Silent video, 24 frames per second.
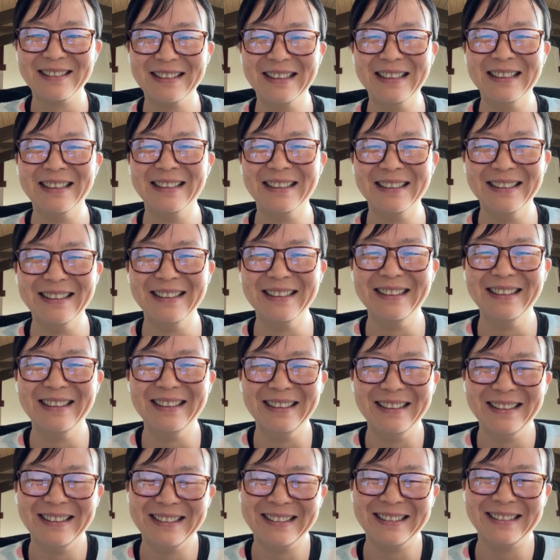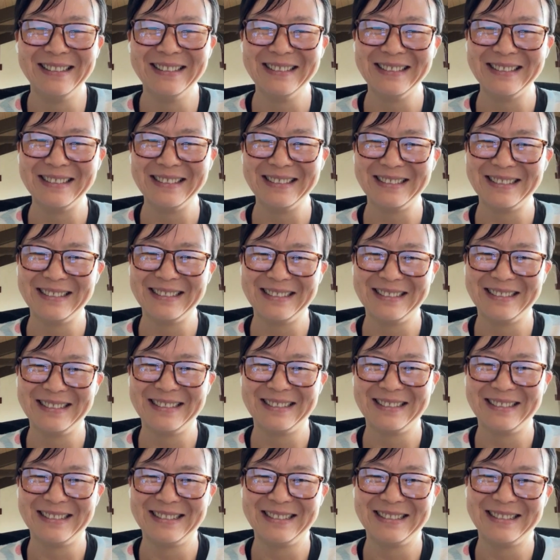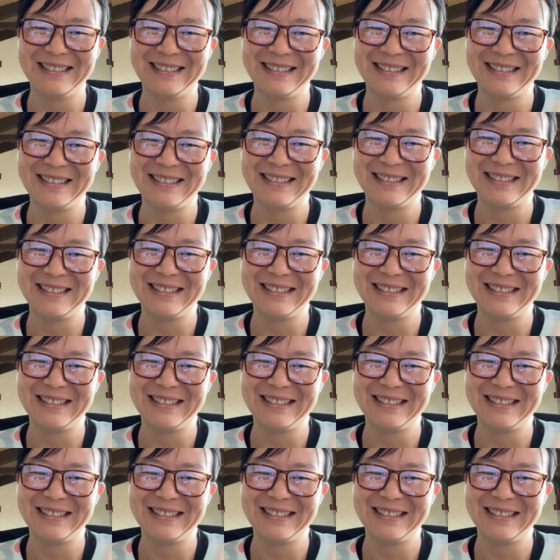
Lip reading: The person shown says nothing.